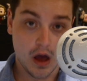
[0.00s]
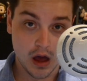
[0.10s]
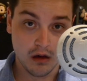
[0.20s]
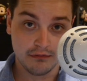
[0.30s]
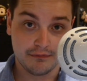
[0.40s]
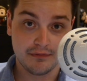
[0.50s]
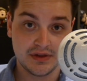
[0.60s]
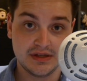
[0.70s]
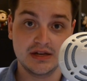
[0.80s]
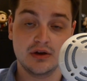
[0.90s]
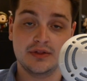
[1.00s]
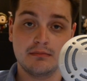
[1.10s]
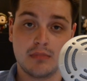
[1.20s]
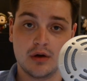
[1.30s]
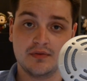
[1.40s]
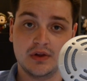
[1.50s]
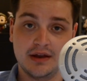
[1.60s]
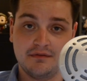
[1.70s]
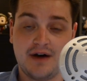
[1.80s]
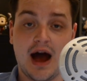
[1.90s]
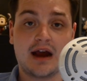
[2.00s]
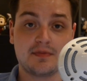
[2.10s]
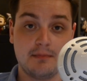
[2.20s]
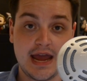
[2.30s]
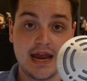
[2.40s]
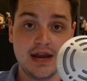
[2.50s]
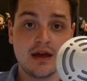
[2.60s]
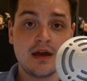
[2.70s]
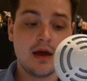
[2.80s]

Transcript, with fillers: of the deal that Marvel and Fox made.